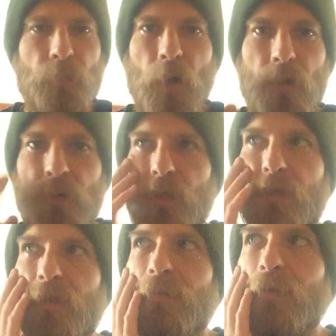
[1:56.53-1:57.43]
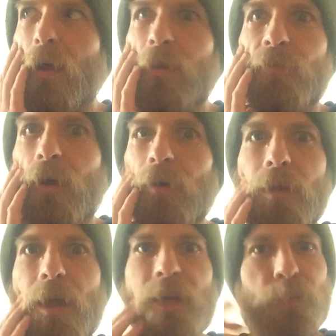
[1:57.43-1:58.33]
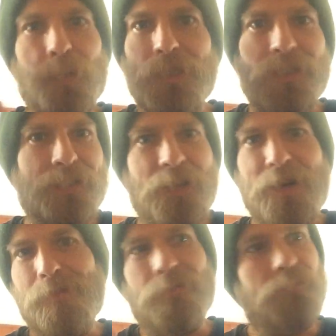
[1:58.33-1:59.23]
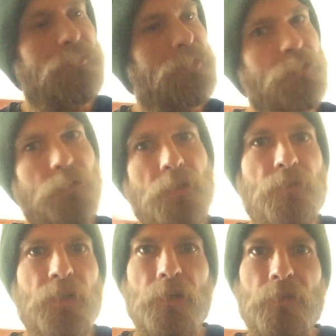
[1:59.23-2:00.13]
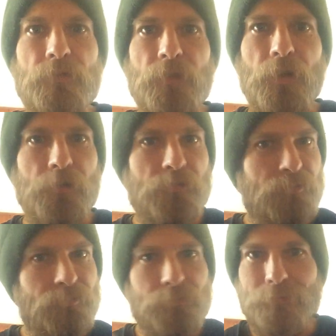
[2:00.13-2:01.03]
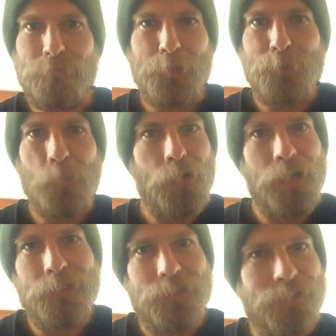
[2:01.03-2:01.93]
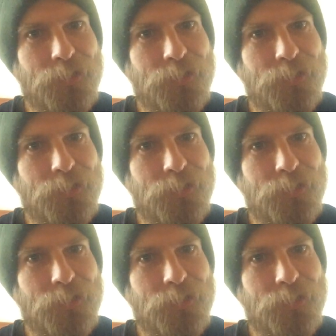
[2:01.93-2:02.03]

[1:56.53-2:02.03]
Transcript: All of our languages are derivative of much more ancient